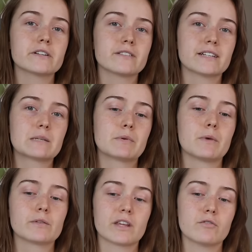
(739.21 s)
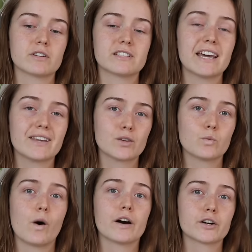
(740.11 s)
like to promote that you can take the
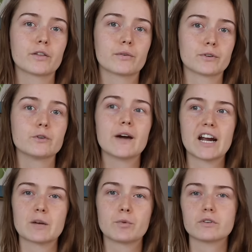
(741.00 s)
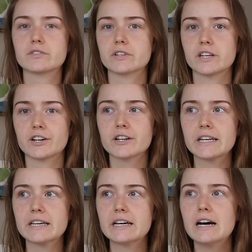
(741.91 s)
water through airport
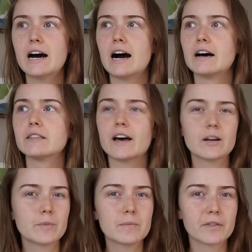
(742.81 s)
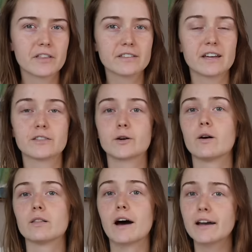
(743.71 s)
security. A lot of people think that they're
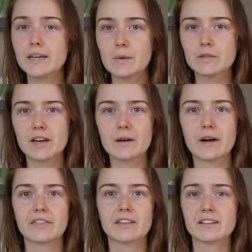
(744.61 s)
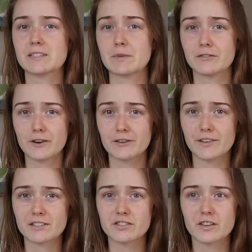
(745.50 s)
all lying about that. I think that's a bit
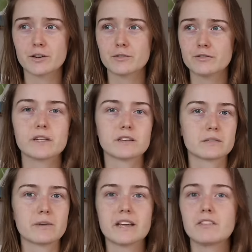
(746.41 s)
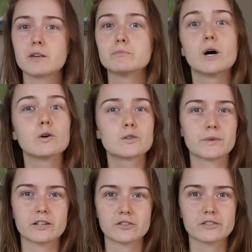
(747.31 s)
far-fetched though, because many of them post
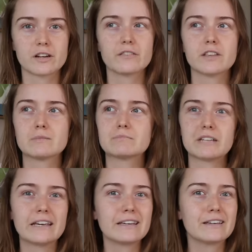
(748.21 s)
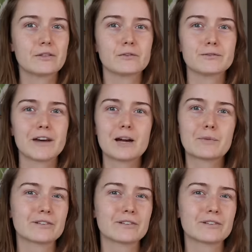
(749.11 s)
pictures of them taking it through airport